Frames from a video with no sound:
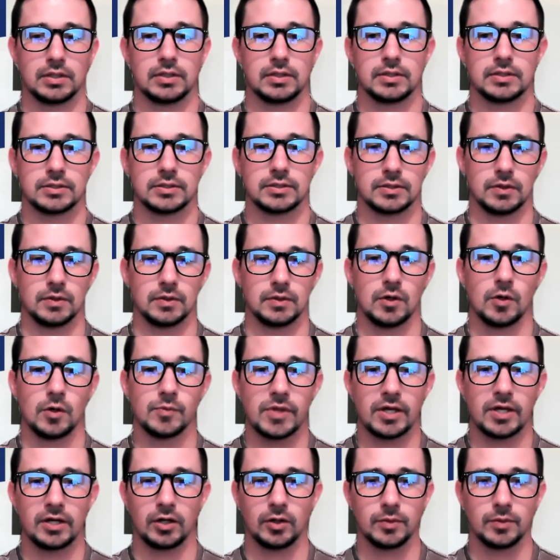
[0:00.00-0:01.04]
So hope
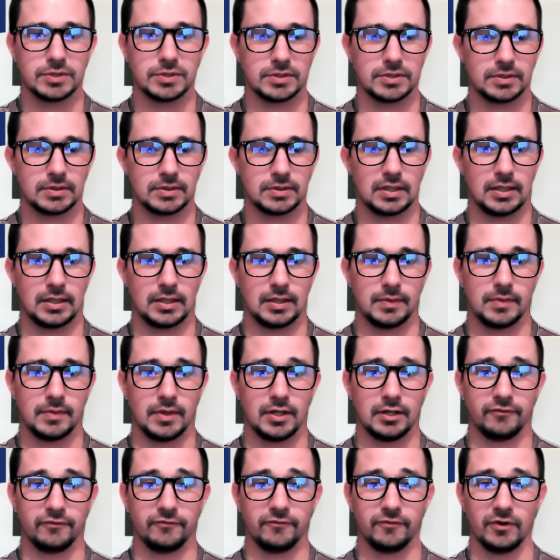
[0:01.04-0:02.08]
that helps. And
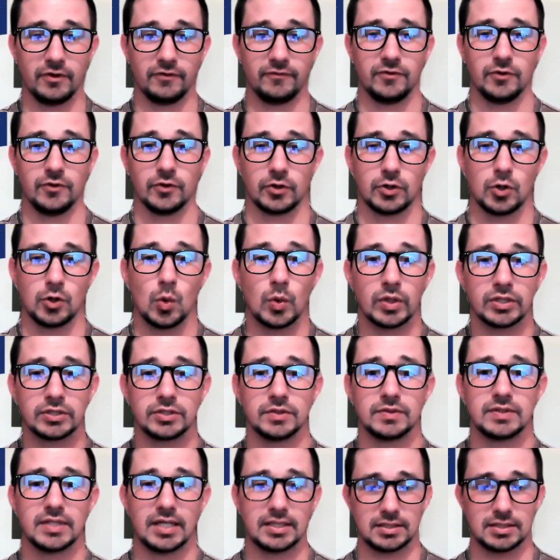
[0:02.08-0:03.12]
if you're going
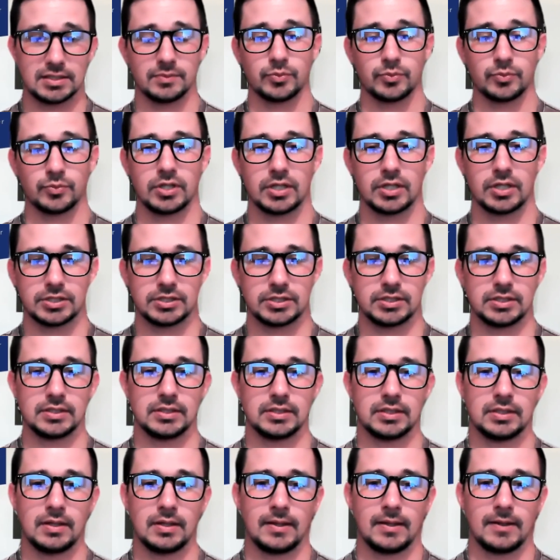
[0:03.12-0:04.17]
to test in
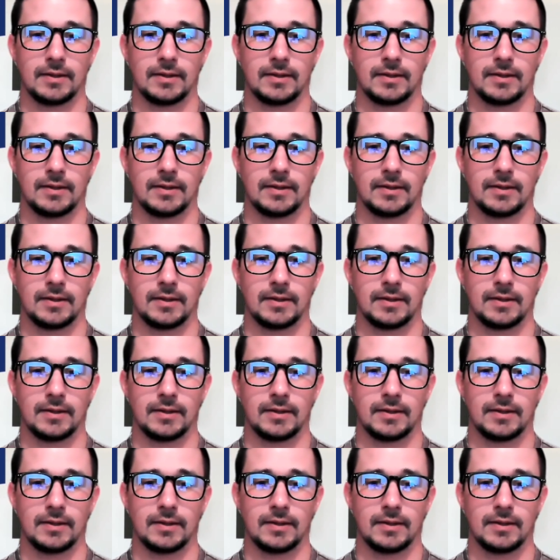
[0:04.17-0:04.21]
production,